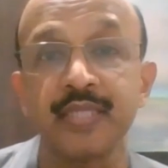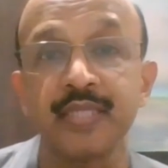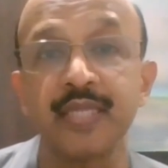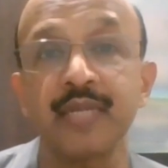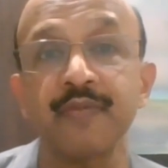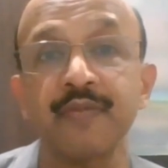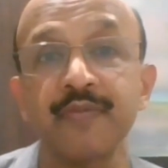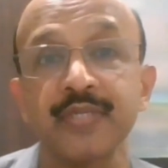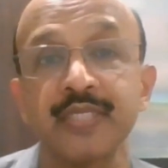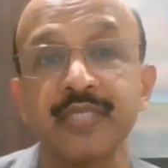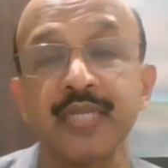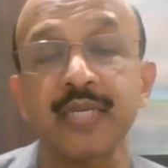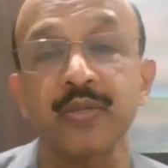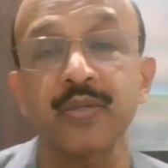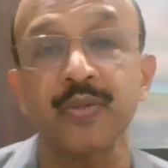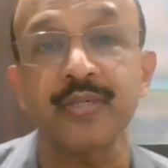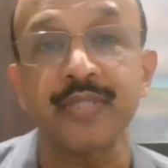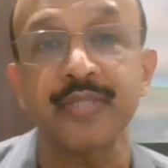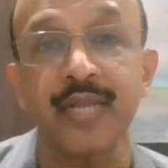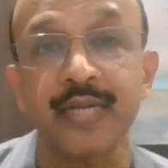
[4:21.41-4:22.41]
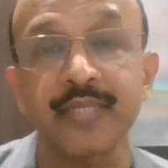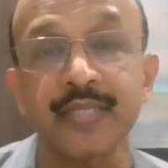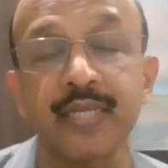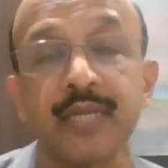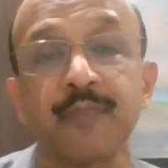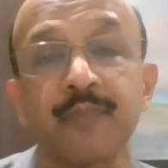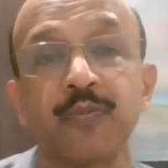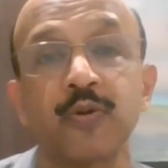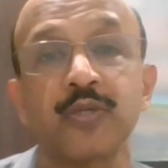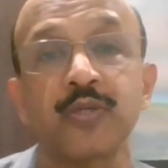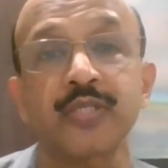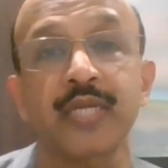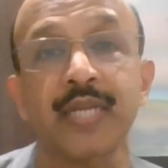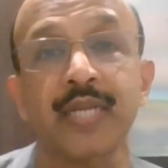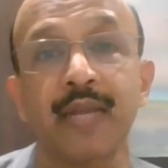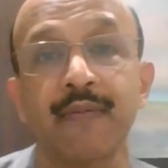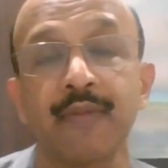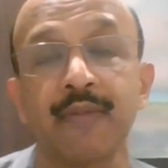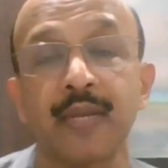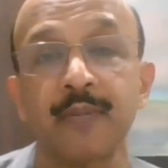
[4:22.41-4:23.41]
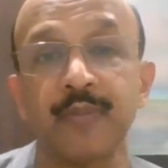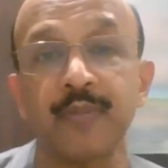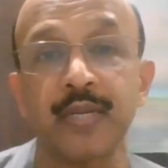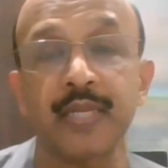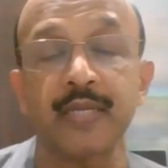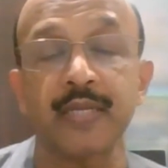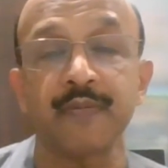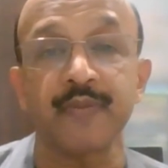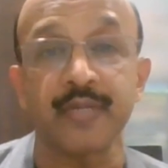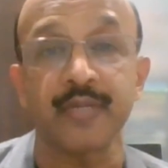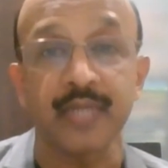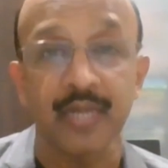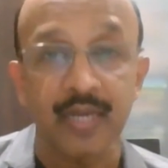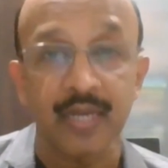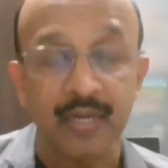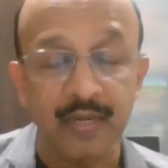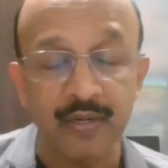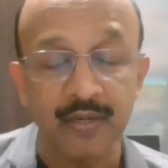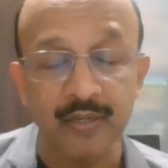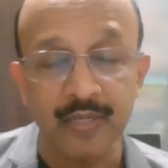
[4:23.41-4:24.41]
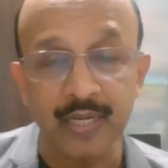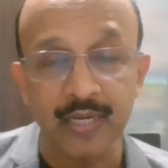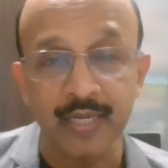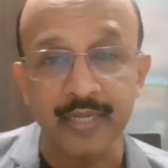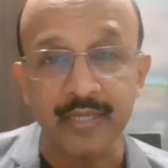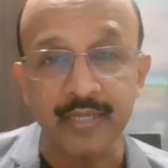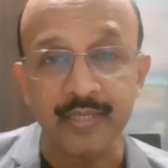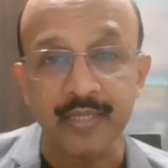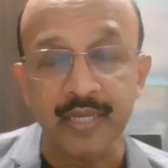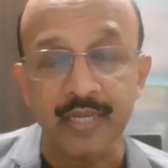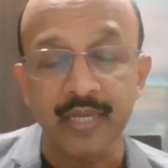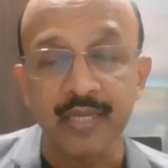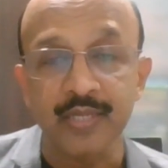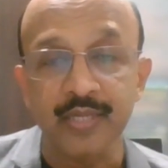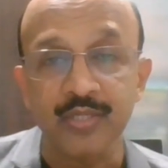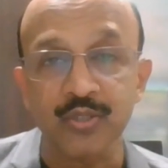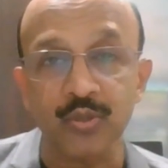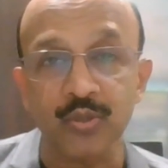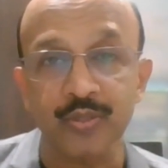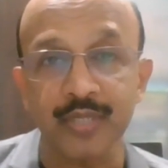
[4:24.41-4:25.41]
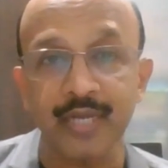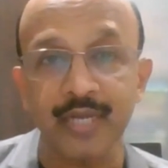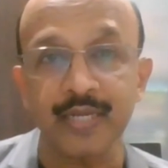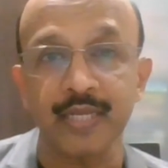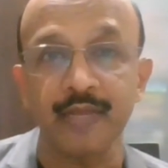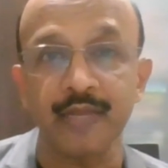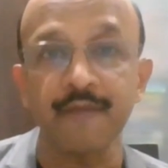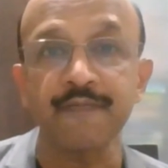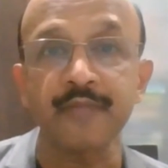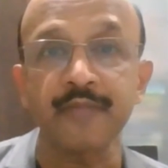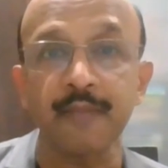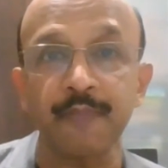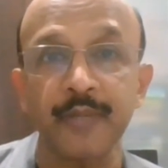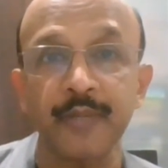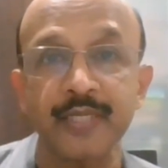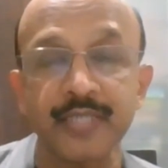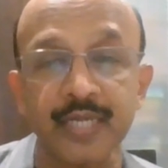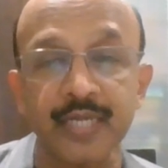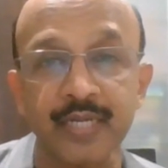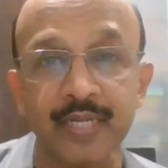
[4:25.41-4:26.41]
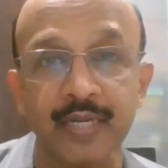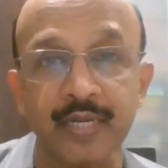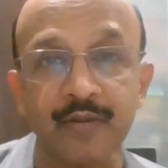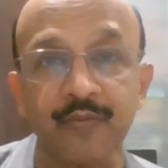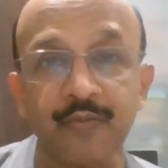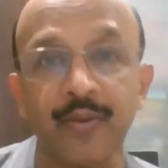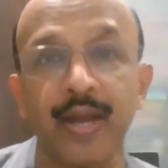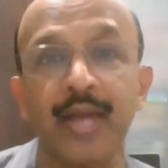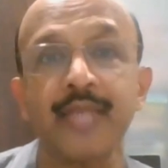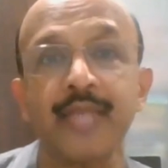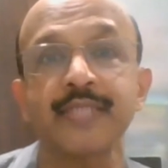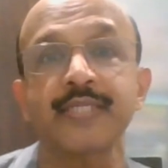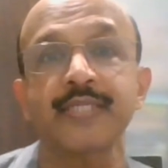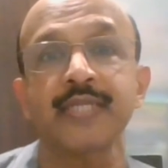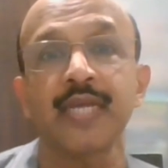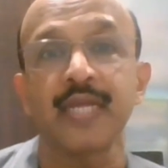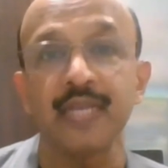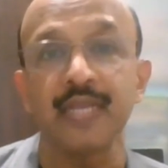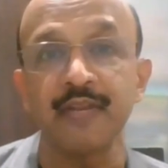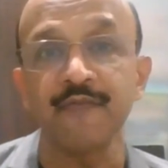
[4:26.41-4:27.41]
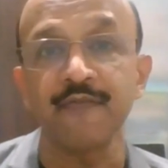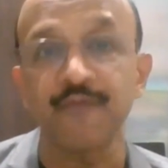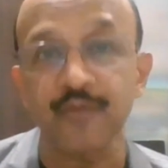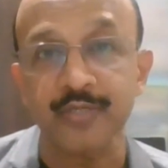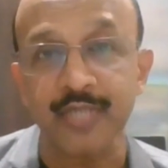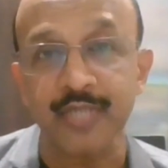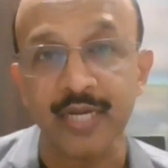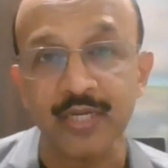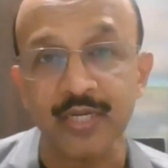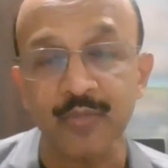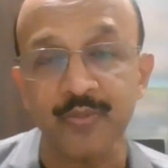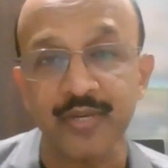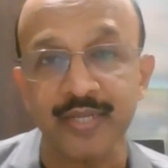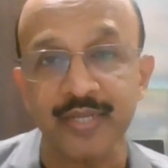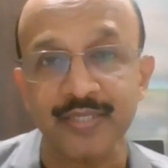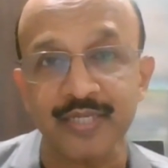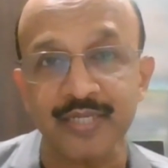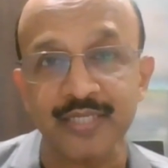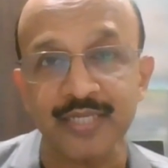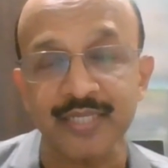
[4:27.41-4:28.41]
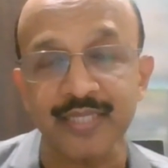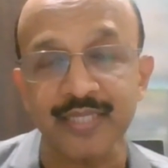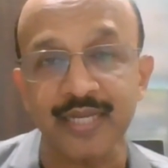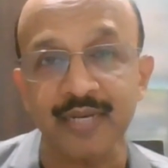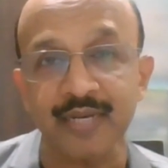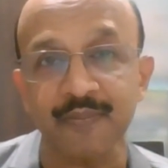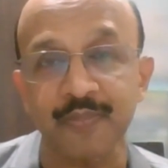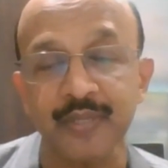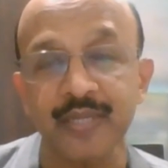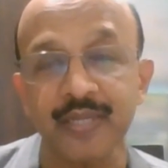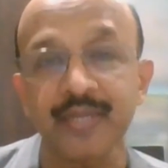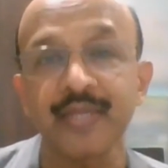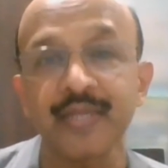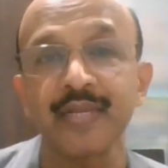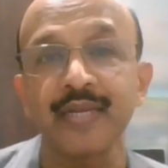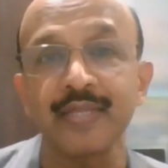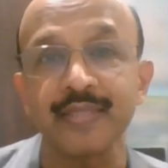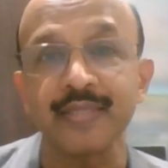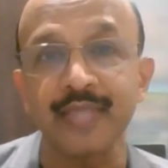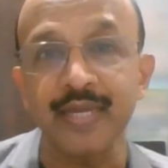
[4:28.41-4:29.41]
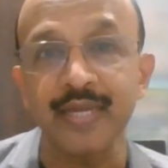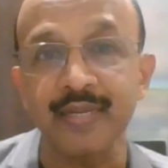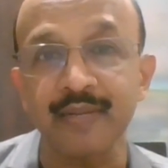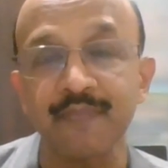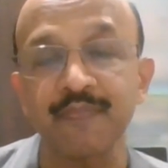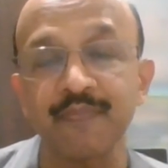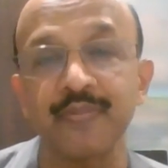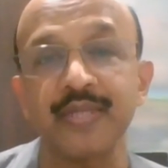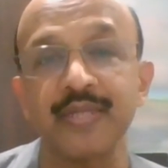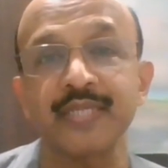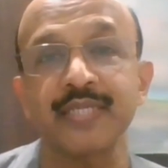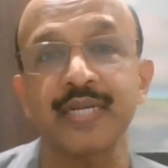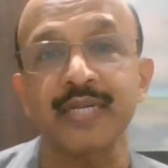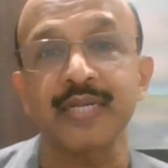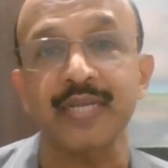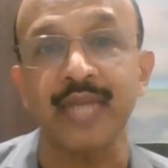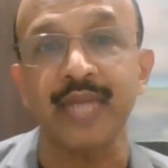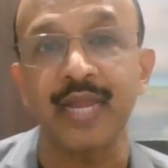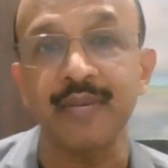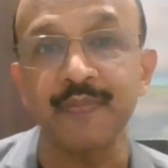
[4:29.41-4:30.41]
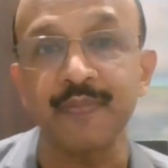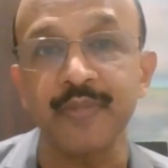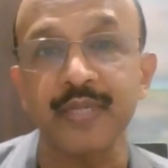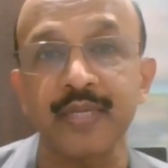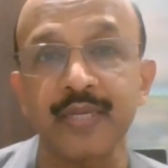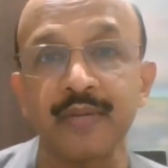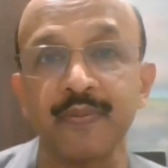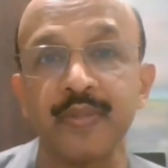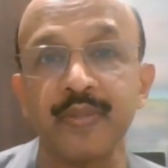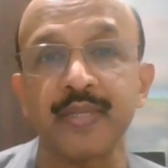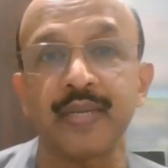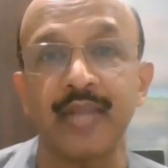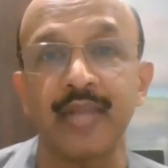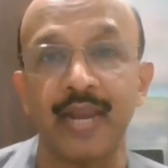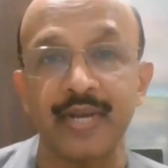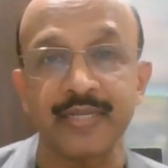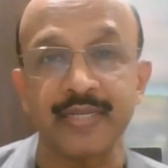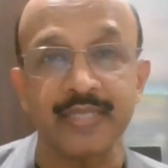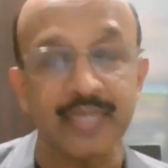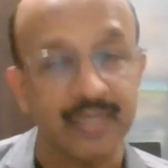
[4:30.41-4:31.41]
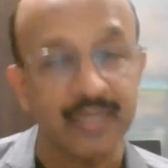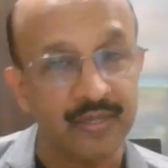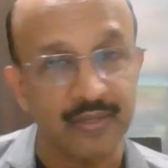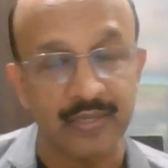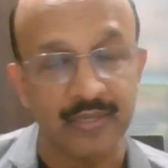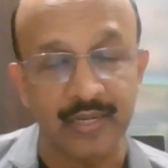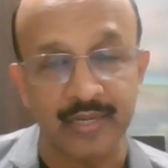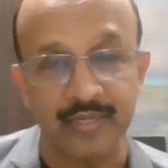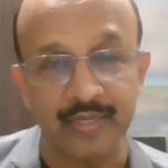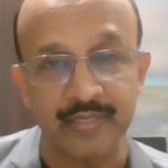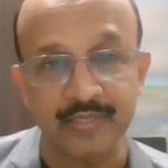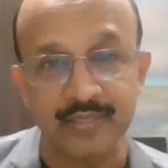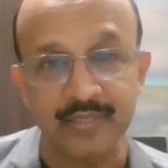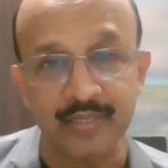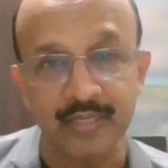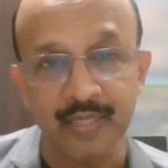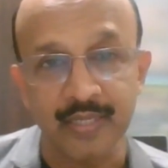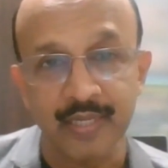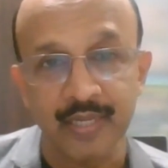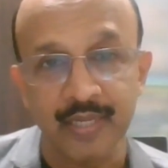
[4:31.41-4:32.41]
then we see to it that the reports are available even earlier, so that if the patient requires lymphocyte immunization therapy, then patient can be given at the earliest.